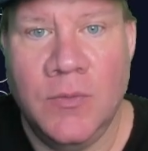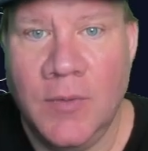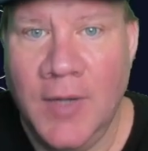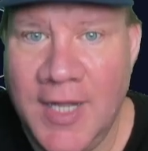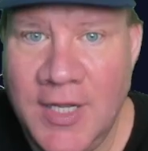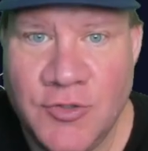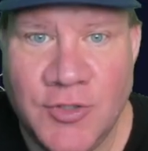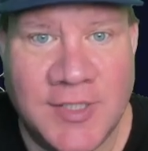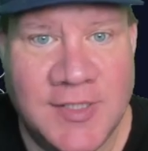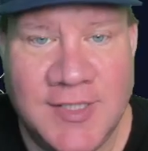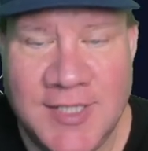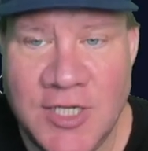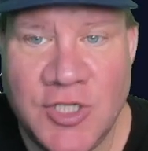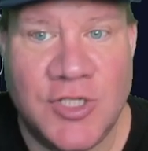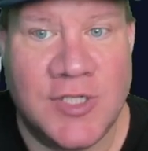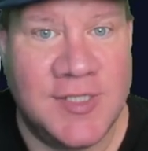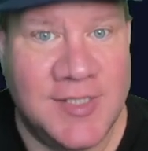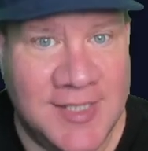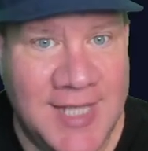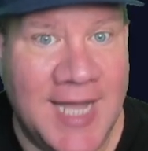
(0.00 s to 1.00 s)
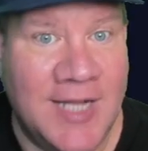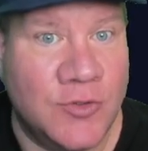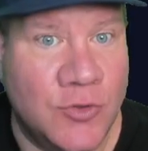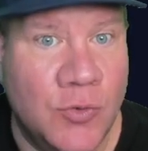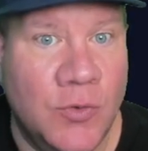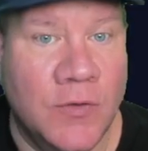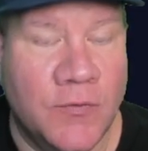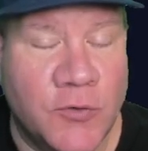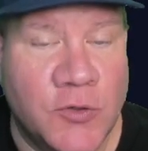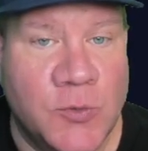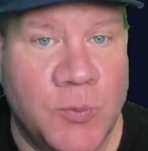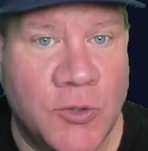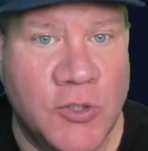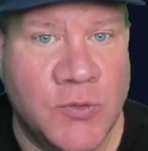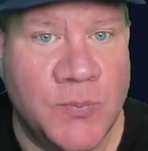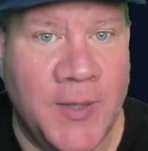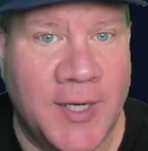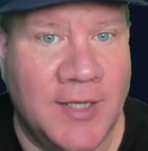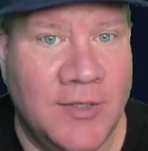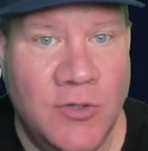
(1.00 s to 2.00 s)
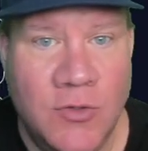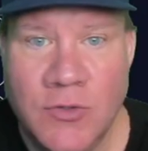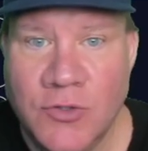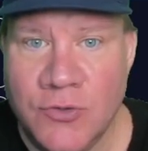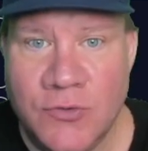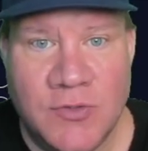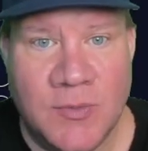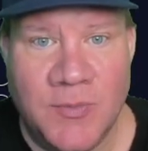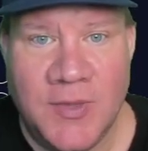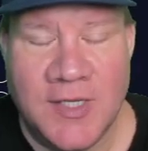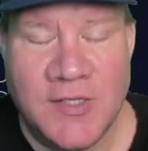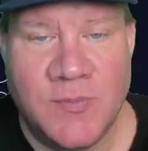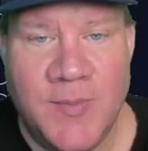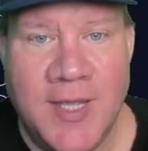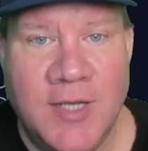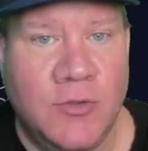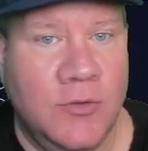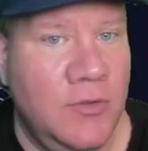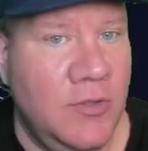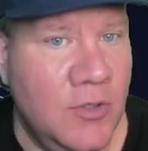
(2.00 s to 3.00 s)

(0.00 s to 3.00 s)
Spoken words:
A-Train Station is that tool for sports betting. You can do some things manually.